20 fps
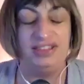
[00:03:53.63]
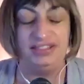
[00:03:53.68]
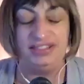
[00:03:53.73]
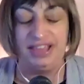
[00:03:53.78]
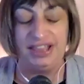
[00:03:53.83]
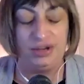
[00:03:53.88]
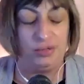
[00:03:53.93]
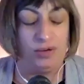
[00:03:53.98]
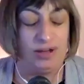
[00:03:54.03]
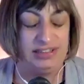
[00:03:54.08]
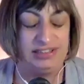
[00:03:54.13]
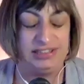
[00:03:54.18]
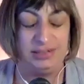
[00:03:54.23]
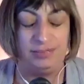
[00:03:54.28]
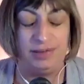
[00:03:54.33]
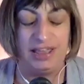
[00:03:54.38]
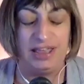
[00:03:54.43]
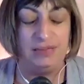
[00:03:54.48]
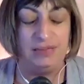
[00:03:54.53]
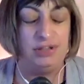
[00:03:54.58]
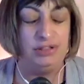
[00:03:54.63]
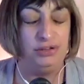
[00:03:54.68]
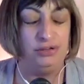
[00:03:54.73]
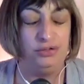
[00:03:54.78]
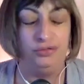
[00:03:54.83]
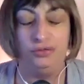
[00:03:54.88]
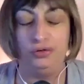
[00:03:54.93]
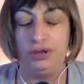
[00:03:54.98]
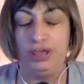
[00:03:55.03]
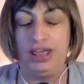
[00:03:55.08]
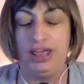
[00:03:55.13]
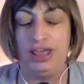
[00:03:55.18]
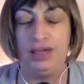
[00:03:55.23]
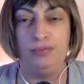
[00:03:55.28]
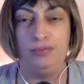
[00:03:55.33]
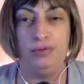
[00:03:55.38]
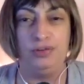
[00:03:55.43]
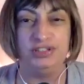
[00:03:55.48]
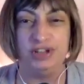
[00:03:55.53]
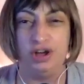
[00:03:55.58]
likewise, the Miami Louisville
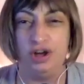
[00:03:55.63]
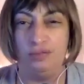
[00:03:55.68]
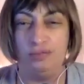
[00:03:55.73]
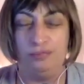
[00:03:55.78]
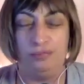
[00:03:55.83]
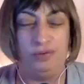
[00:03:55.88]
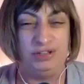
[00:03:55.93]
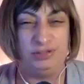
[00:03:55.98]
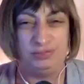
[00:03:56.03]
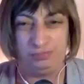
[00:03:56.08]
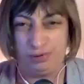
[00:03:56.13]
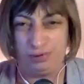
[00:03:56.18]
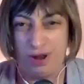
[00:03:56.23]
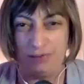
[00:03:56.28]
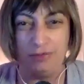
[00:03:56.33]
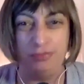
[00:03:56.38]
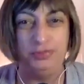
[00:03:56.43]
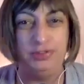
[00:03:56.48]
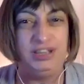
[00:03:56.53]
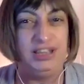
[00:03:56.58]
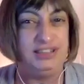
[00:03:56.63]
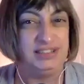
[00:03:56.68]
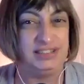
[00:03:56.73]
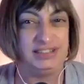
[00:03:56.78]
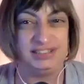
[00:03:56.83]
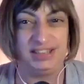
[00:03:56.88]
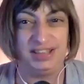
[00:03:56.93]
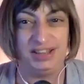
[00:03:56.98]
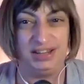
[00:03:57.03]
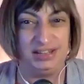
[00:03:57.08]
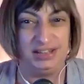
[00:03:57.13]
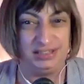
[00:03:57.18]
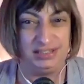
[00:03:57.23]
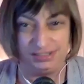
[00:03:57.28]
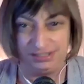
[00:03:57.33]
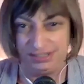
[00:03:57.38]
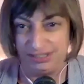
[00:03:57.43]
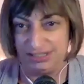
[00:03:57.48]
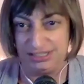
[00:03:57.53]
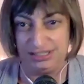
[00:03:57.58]
game was probably as exciting
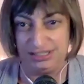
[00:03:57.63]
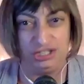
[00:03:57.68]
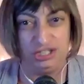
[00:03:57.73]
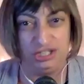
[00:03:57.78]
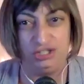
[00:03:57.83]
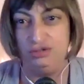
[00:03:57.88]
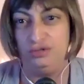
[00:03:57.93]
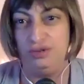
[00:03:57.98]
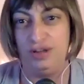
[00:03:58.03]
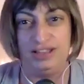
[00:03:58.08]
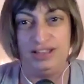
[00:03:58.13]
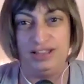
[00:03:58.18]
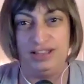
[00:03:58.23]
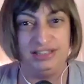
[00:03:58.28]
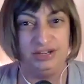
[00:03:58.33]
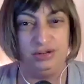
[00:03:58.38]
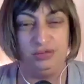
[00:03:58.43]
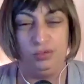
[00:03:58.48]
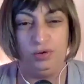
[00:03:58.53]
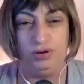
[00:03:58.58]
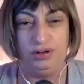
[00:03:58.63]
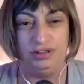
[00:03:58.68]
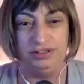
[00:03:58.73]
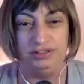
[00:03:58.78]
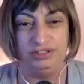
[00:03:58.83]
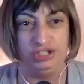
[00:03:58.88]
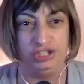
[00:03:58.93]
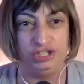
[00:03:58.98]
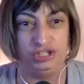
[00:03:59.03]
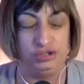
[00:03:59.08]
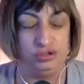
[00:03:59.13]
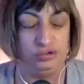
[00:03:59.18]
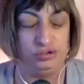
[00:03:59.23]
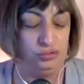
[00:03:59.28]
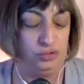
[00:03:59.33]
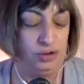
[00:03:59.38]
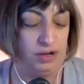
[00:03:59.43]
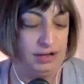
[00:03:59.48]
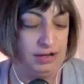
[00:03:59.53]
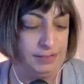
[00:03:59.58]
to listen to as it was to
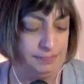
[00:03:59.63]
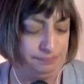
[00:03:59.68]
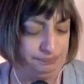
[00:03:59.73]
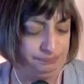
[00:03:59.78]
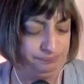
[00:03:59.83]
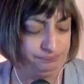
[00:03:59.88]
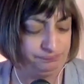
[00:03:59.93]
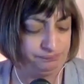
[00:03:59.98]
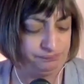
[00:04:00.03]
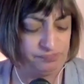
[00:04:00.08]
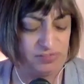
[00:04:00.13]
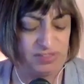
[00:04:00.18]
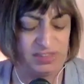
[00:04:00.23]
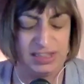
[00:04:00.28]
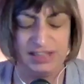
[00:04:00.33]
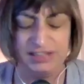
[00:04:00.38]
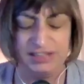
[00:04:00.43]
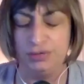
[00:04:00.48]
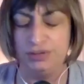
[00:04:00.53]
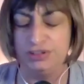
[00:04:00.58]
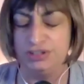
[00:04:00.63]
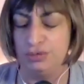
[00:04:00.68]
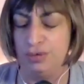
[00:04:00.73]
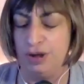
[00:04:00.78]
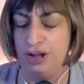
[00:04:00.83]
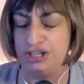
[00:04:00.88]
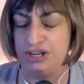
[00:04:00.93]
watch.